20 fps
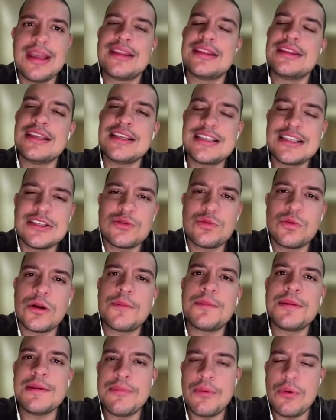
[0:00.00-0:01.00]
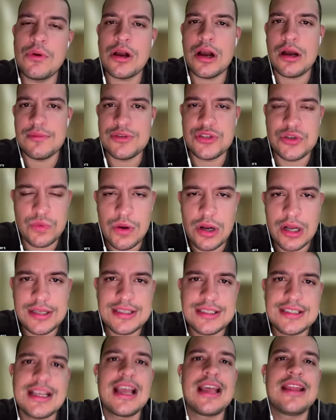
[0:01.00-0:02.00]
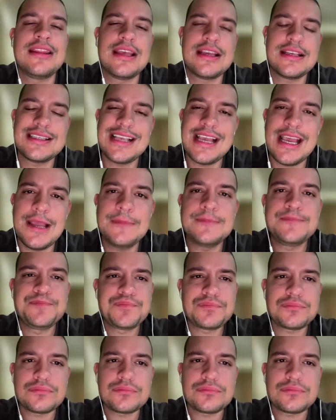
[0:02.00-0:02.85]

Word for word: And this is where people come to us and they say,